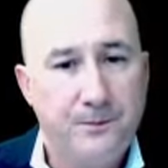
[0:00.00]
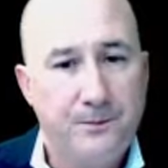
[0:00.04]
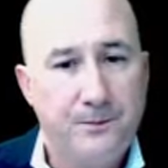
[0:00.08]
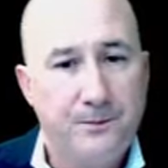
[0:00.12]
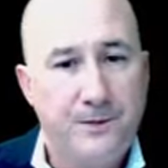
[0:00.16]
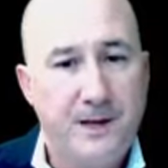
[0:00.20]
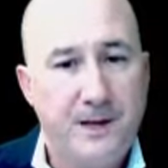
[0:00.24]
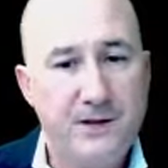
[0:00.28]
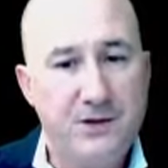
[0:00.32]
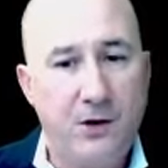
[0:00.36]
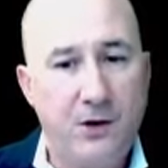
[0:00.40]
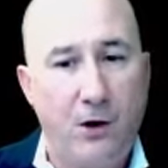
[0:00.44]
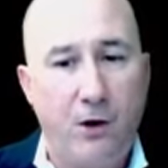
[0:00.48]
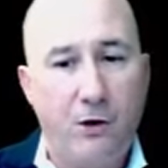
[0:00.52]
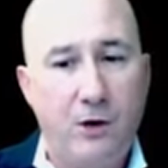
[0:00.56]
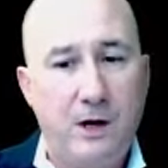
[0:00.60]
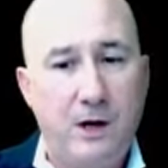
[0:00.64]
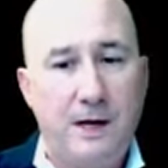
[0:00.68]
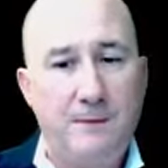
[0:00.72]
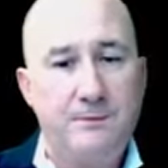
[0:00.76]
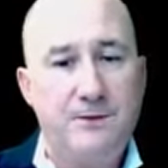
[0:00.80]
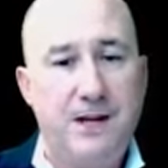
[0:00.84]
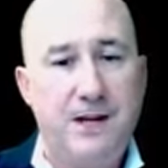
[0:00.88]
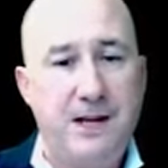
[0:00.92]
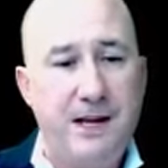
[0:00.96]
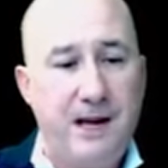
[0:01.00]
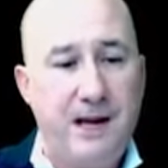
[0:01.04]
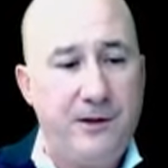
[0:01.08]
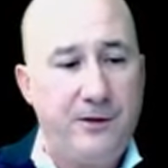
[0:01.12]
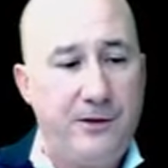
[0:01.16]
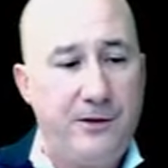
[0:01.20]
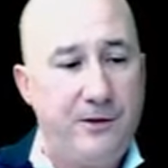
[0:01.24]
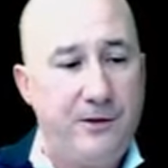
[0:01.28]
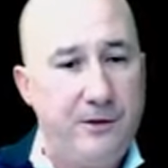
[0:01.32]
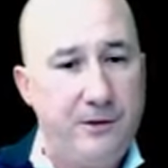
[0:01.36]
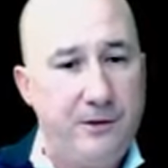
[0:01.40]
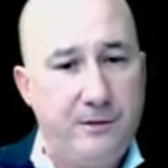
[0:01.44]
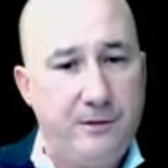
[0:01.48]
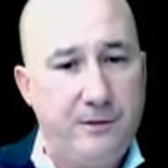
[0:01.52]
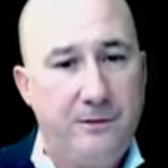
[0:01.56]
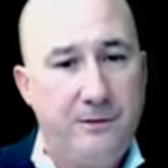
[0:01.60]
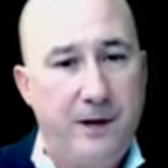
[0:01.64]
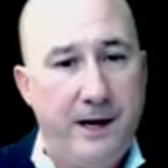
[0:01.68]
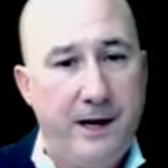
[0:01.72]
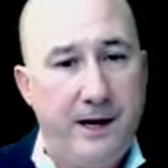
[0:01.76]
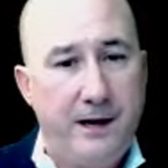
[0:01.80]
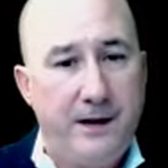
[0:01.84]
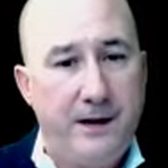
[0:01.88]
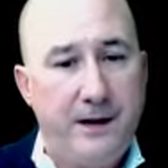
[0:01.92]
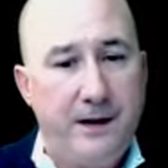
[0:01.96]
These all come together,
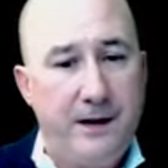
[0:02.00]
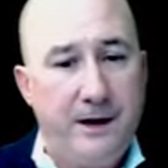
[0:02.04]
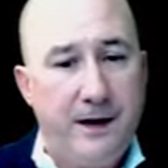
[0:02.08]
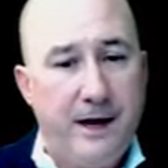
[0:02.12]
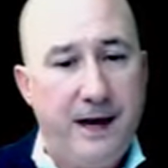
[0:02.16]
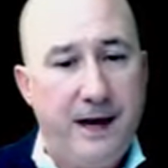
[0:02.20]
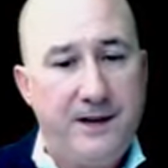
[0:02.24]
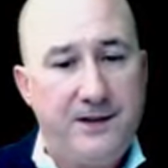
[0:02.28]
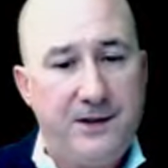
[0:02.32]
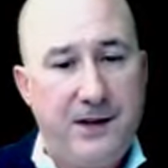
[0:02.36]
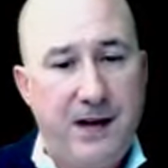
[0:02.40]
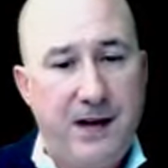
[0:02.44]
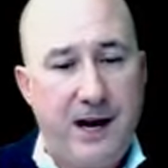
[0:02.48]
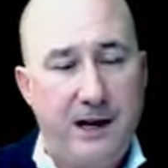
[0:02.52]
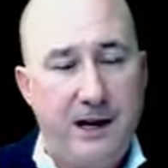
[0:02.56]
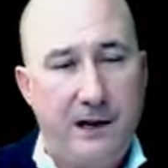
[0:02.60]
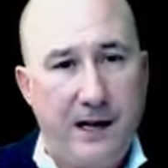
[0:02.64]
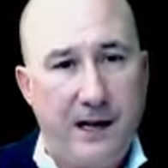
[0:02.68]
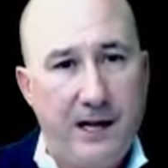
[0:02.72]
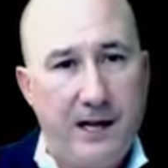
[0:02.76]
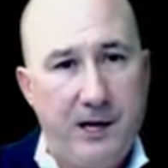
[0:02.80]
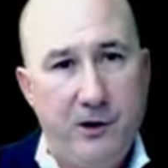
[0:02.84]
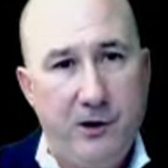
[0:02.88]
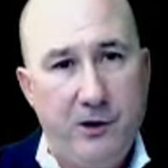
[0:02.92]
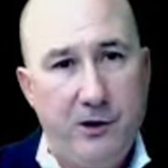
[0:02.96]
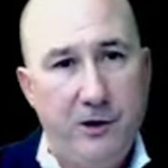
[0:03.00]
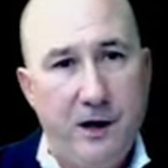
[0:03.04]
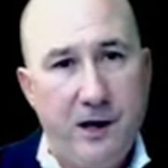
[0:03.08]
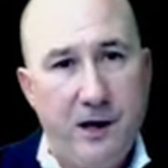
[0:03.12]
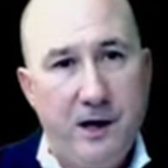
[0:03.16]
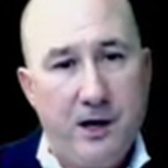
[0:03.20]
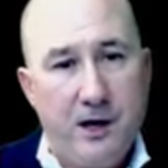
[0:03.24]
right? It's kind of like your